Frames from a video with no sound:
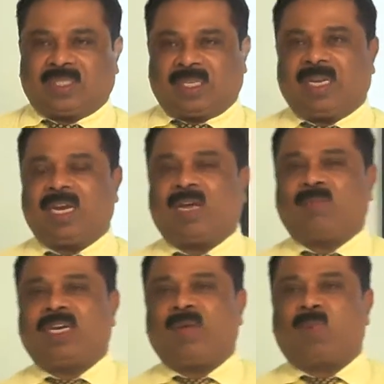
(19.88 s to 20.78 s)
head of
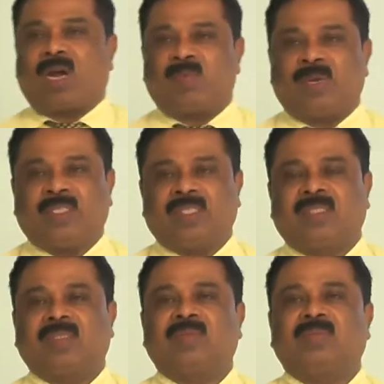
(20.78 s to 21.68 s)
the
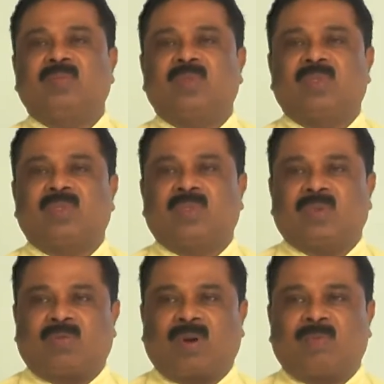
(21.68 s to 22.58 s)
department
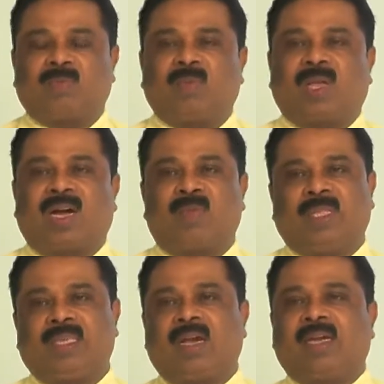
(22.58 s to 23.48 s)
from
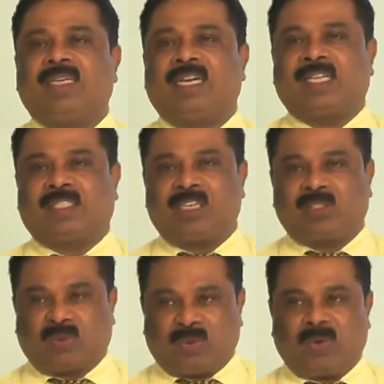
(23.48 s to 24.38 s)
Ahmadiyya International
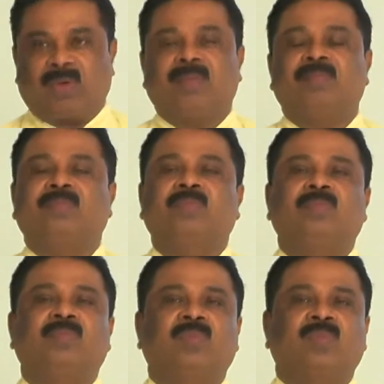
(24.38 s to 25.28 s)
School.
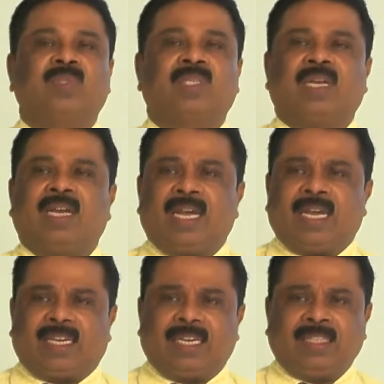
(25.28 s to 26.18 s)

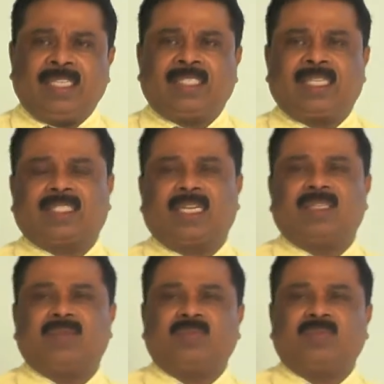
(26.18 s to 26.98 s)
In this session,